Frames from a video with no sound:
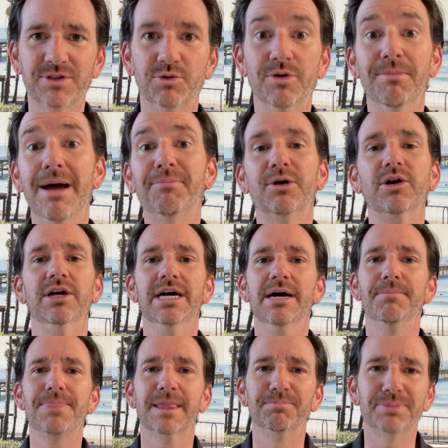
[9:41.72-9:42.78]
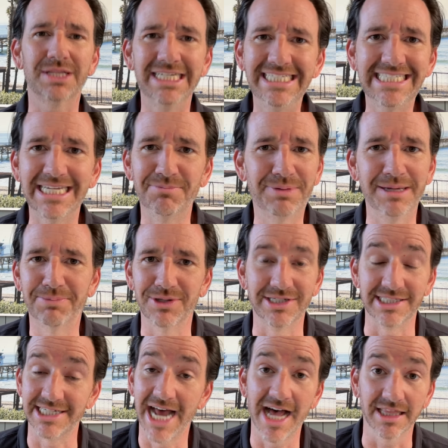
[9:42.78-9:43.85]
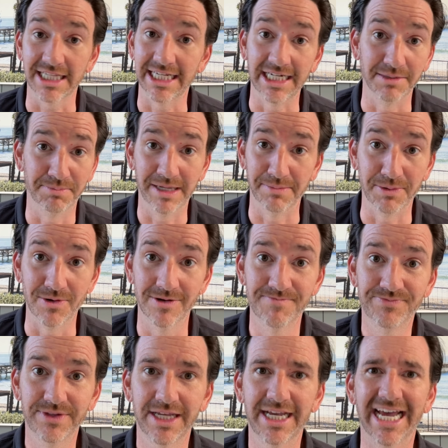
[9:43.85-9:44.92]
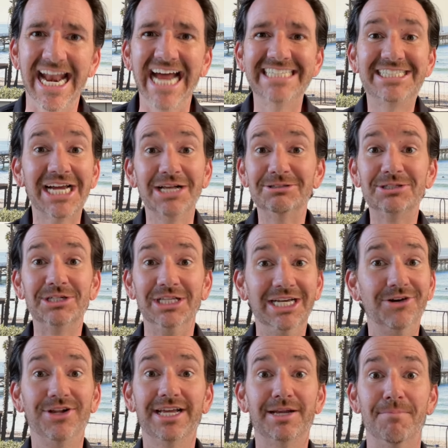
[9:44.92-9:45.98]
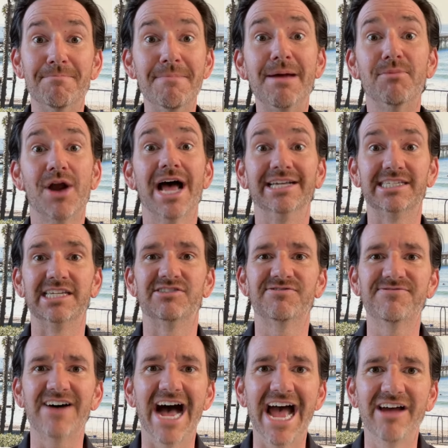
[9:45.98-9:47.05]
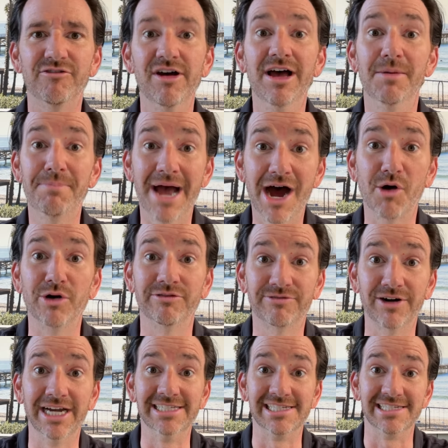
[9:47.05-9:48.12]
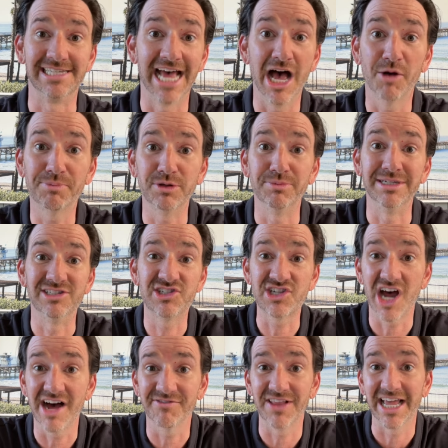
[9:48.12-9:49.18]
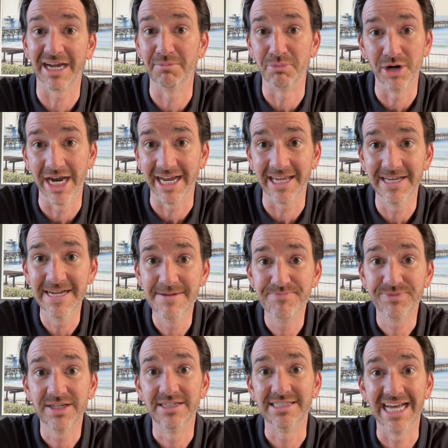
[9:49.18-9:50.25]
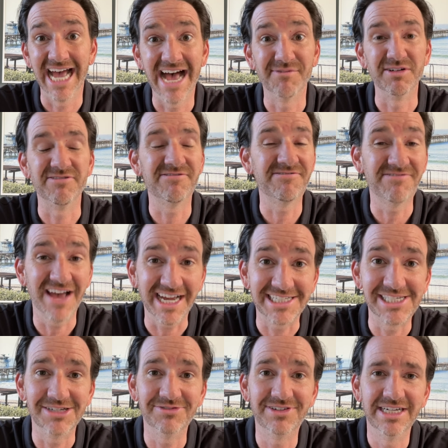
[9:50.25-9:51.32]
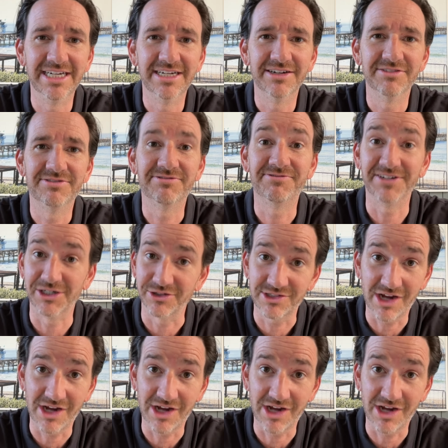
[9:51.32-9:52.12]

Remember, pleasing people is not leading people. And I challenge you literally to memorize these five power phrases to help you be soft like a brick, to have effective fierce